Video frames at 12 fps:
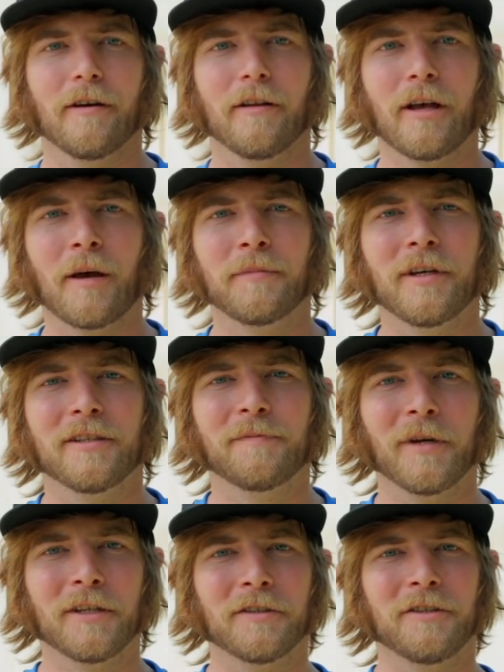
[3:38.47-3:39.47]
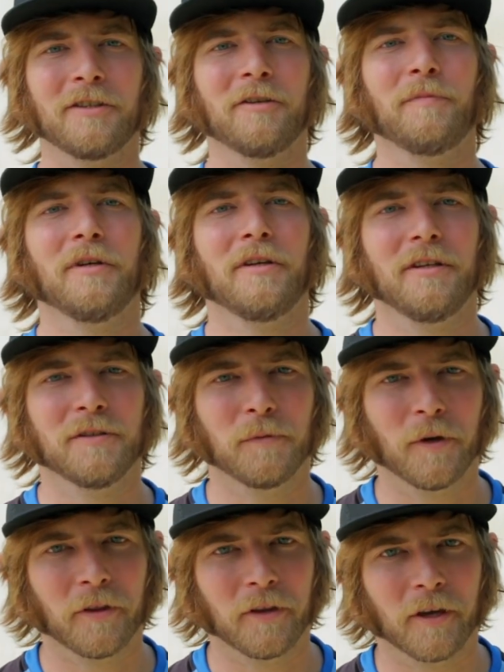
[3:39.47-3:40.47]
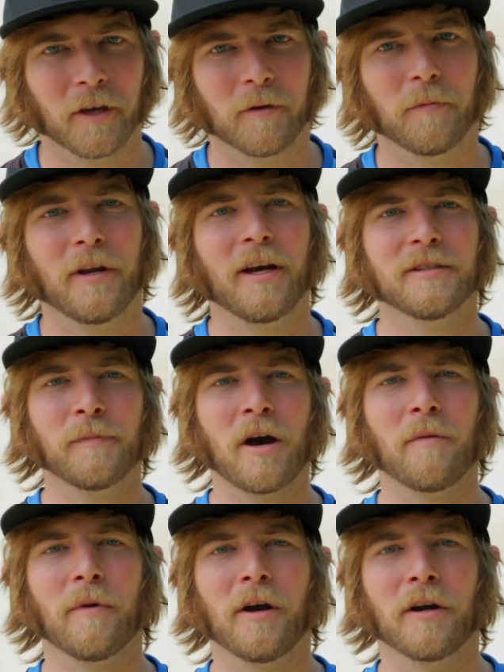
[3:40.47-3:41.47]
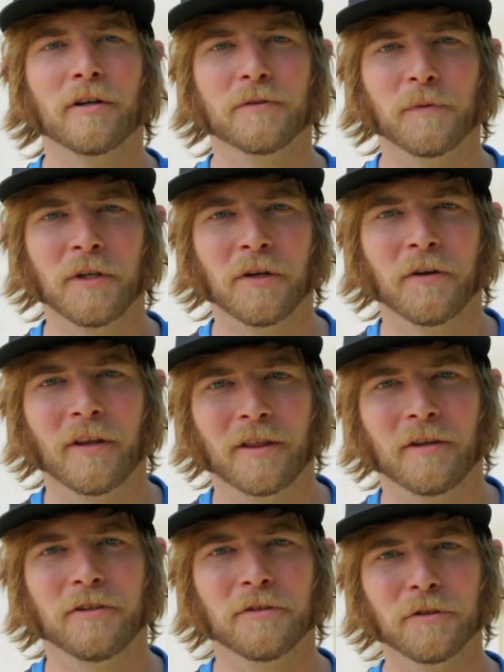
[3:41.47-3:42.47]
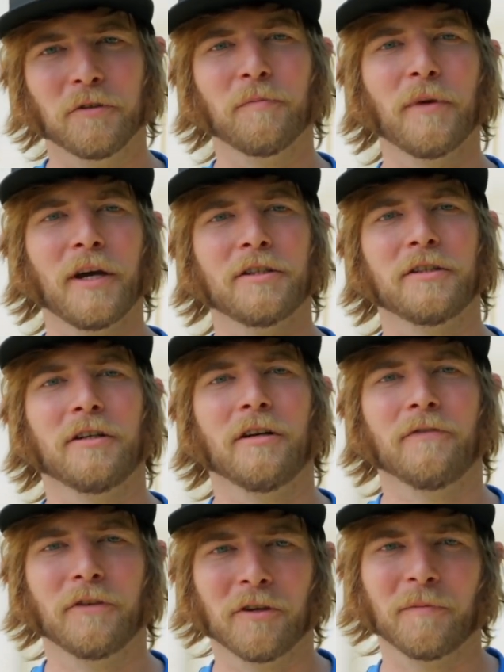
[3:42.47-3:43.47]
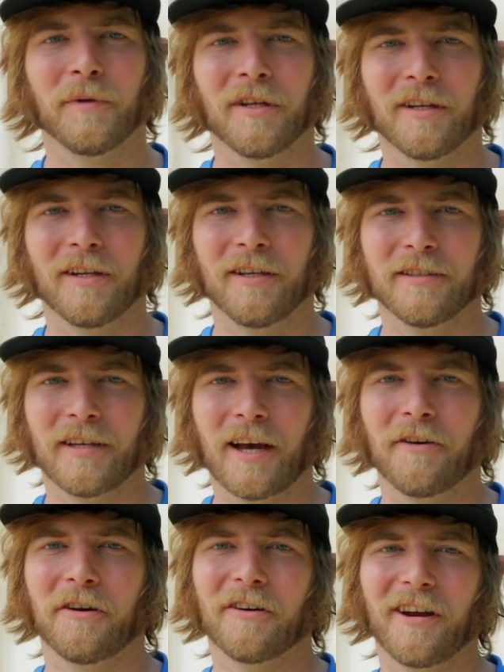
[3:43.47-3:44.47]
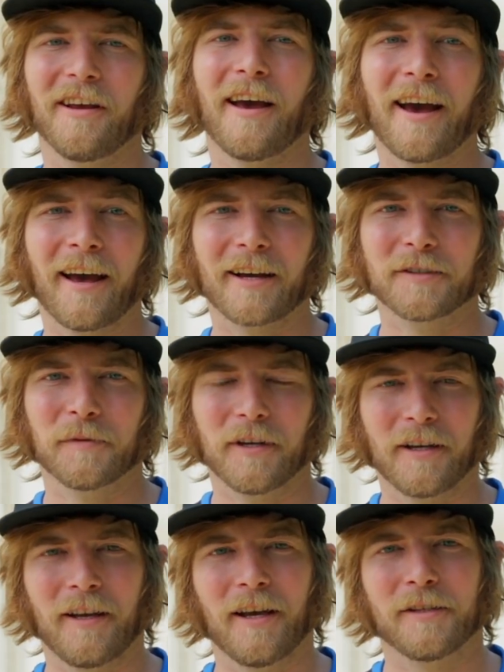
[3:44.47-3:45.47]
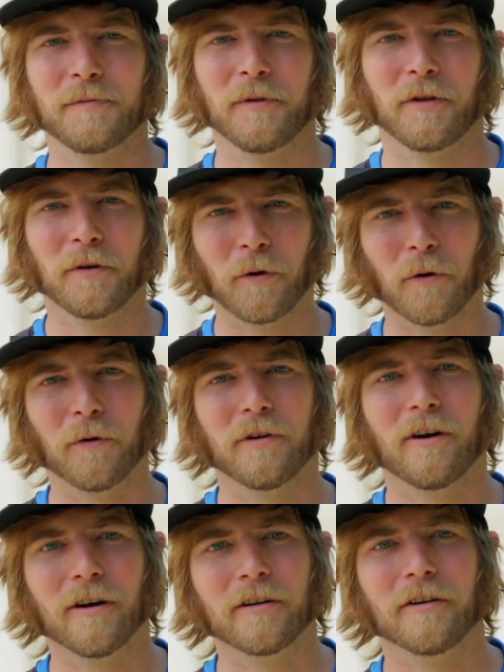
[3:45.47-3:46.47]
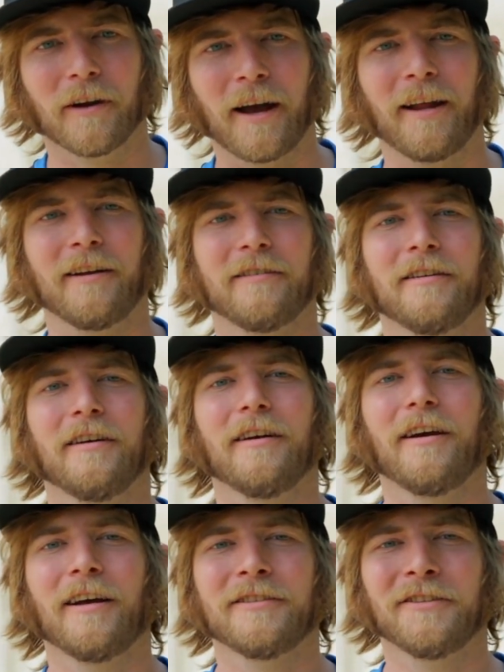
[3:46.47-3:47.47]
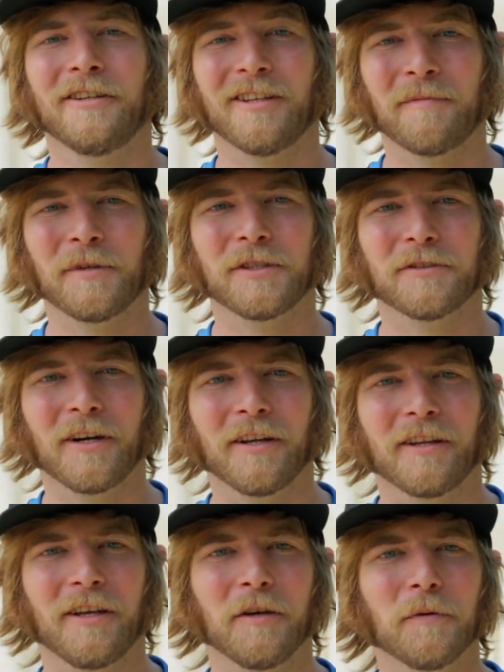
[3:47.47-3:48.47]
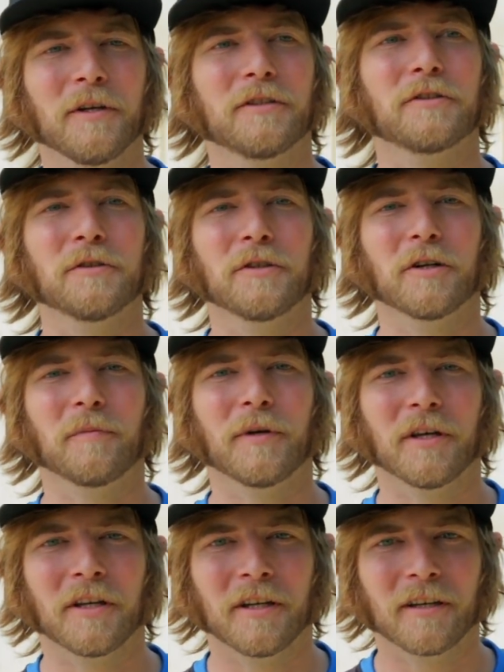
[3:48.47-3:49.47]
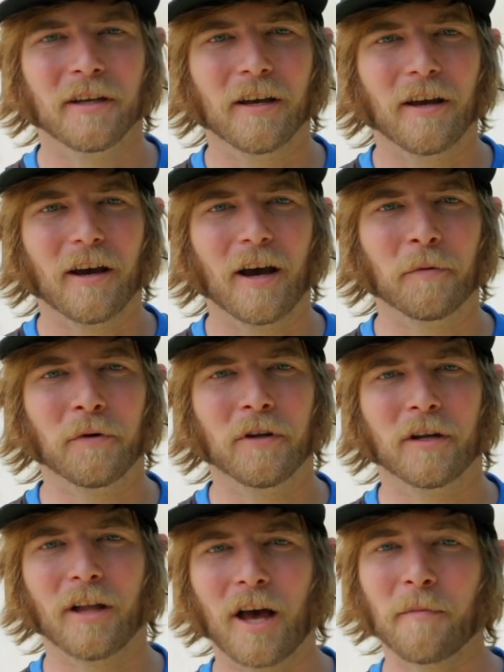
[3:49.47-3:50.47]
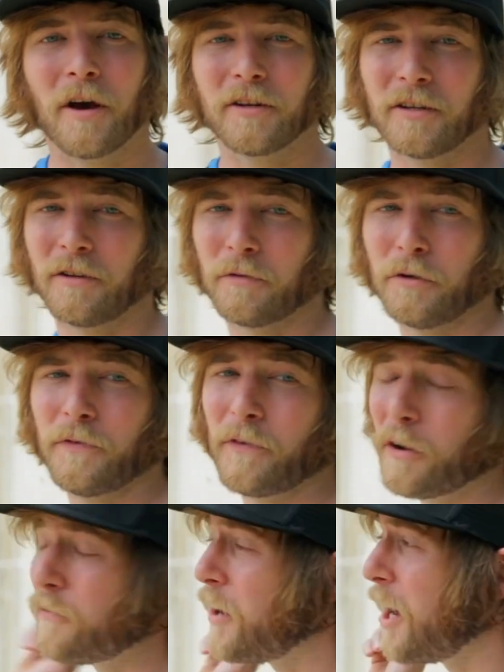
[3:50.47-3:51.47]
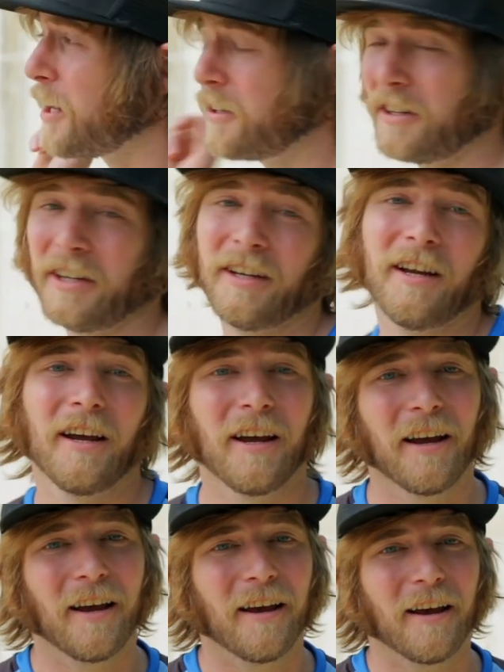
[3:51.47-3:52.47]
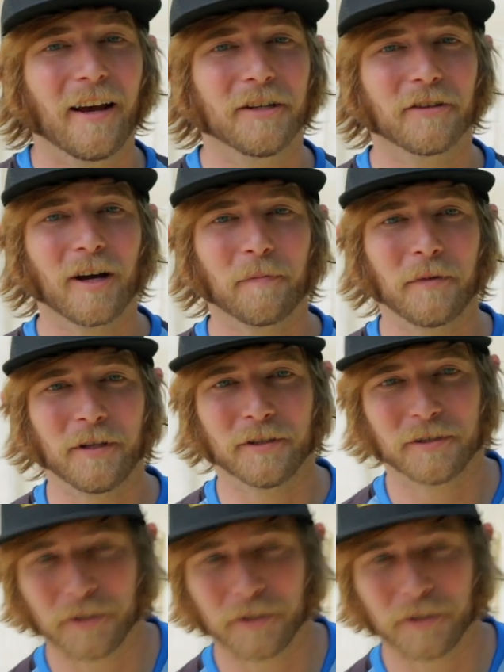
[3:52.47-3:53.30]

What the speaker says: A lab test measuring durability is one thing, but as mountain bikers, we know that the true measure of durability is how a crank acts when it connects with cold, hard granite. And so to demonstrate the Eewings' true durability, I'm going to climb onto the roof of our factory and drop these